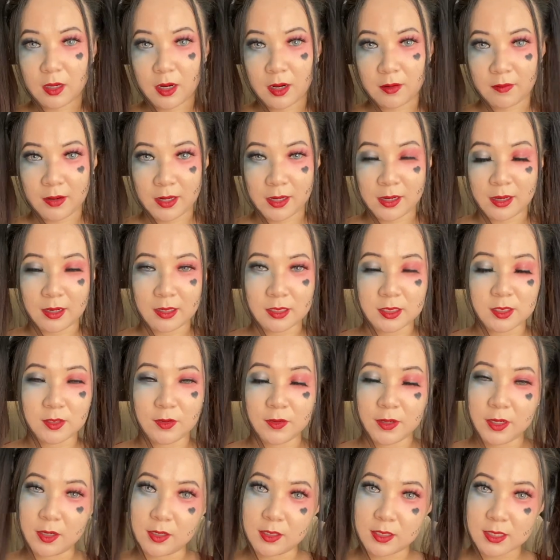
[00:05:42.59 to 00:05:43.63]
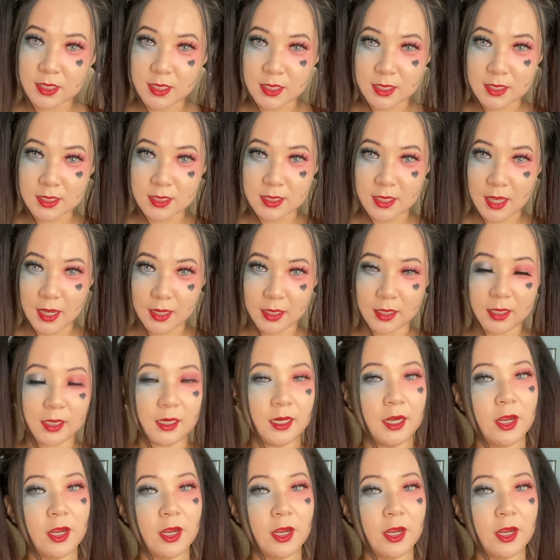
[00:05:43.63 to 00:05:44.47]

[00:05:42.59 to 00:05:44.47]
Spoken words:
Alright guys, so here's the second